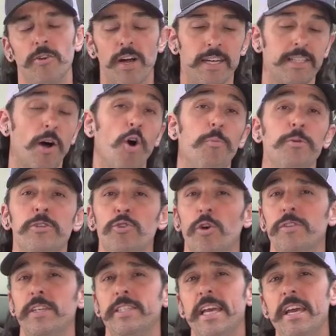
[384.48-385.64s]
guys, I hope you enjoyed
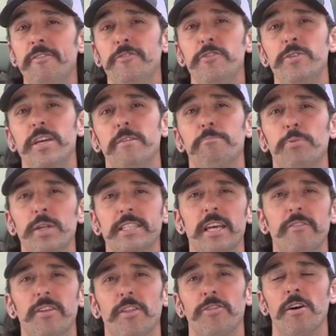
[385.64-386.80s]
this. If you did, please
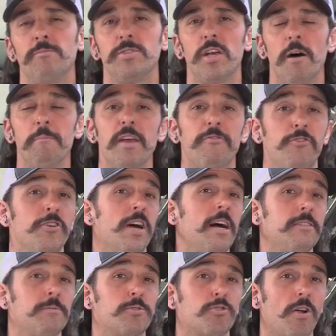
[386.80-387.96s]
give it a thumbs up. If you're
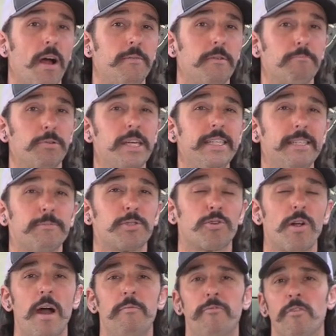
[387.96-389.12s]
not subscribed, please
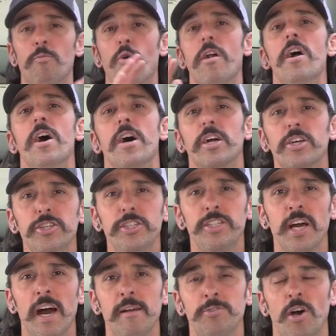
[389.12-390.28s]
subscribe for more good
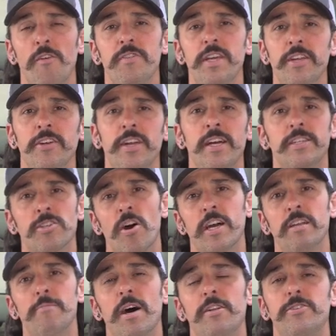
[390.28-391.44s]
times on the internet
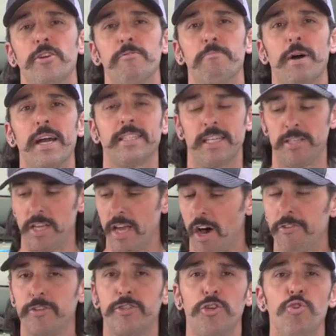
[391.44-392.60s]
talking about dirt bikes and
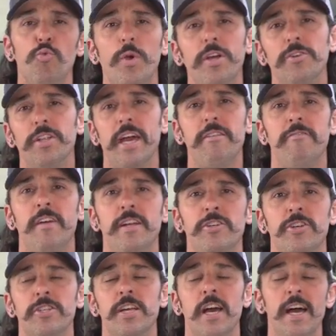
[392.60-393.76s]
other two-wheeled
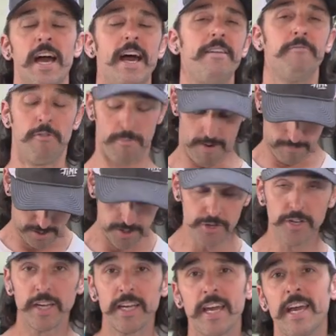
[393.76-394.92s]
adventures. And remember, you
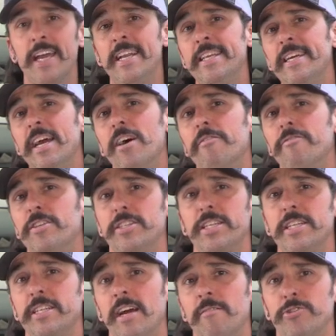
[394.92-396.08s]
can get any of the
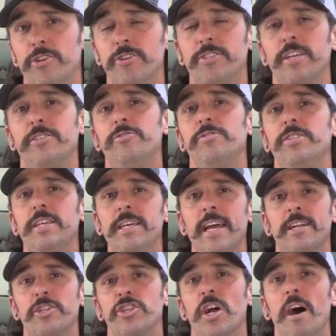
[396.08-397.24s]
Seat Time shirts that you see
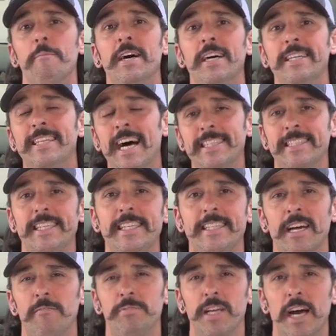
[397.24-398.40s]
at
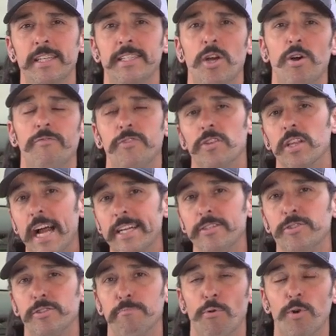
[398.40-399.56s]
shop.seattime.co. If you'd like to
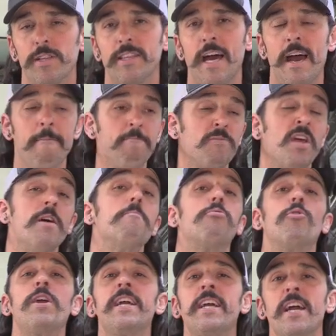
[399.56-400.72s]
support that,
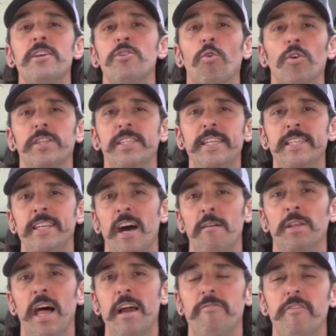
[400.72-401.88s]
bring your Seat Time
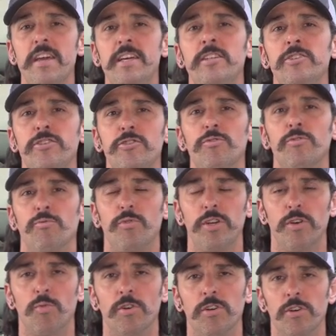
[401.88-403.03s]
life into the
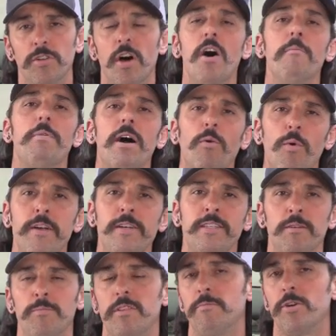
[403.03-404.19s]
real world by wearing
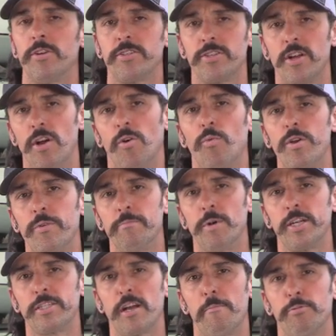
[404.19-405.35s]
some of the merch. We would
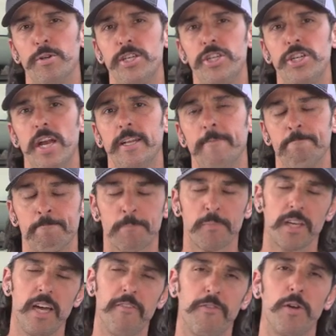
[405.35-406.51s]
much appreciate
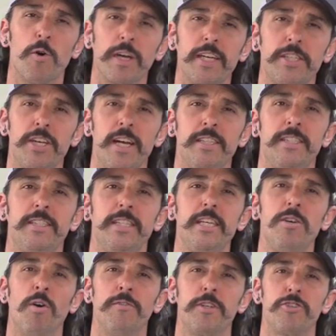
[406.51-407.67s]
it. If we don't get a chance to see
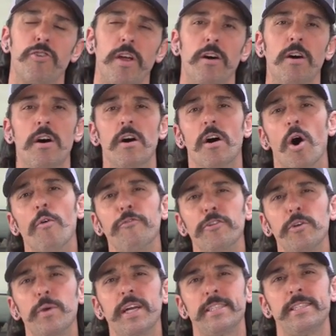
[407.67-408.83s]
you on the trail,
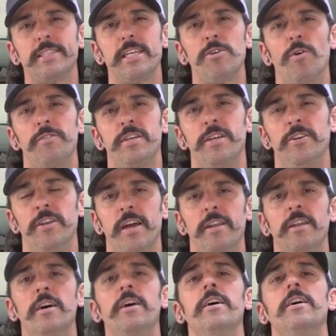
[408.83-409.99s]
hopefully we get to see you on the internet.
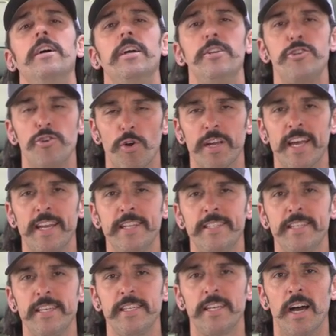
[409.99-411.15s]
Enjoy getting
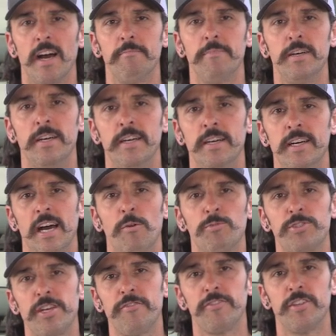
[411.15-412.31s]
Seat Time, and we'll
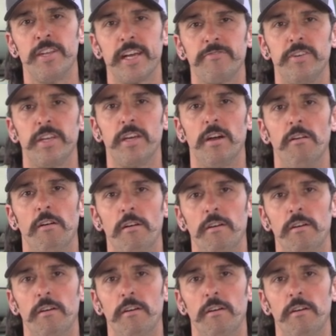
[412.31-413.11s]
see you for the next video.